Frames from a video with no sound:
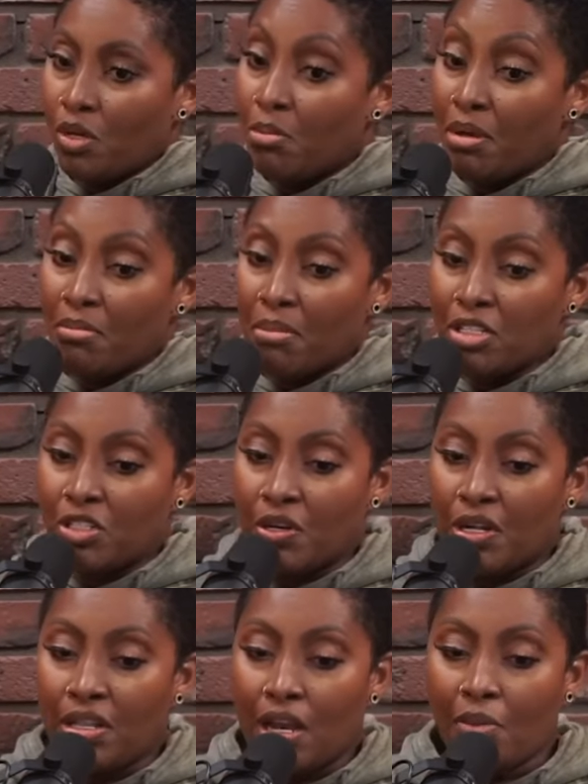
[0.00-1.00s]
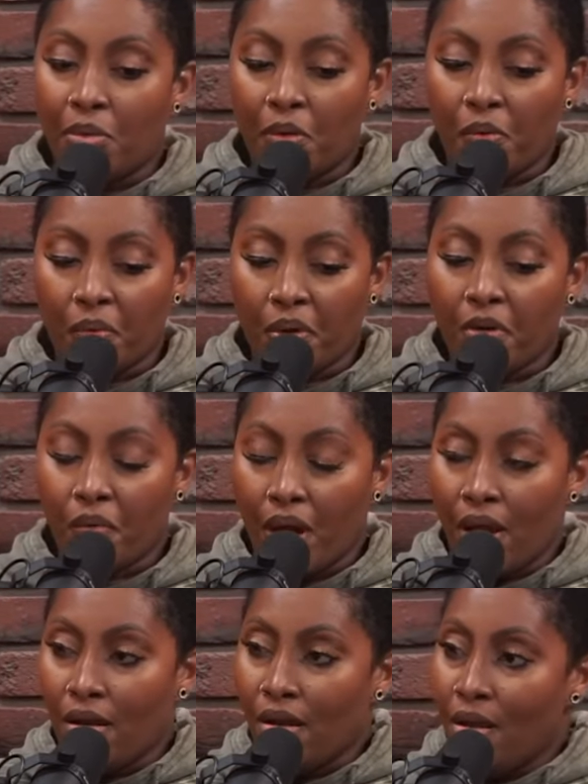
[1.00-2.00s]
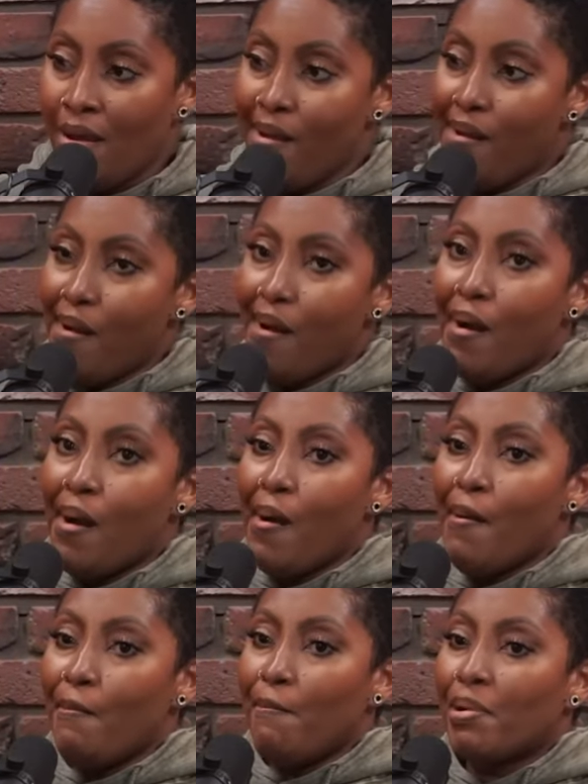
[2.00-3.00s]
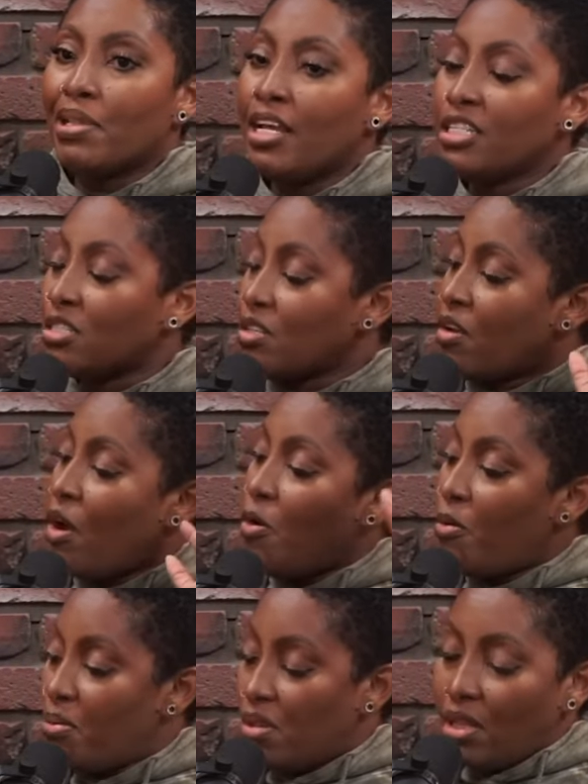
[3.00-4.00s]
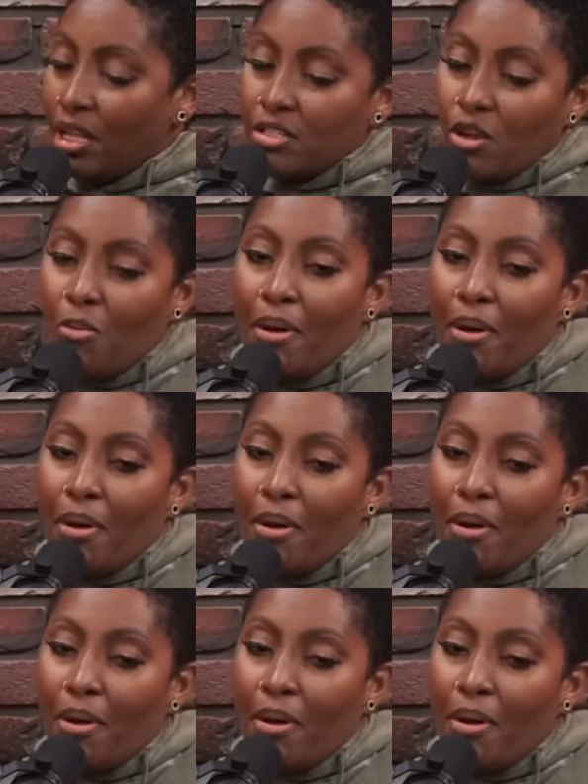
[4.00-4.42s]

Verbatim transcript: would have been in my journey that I would regret. Um, but let's go, let's go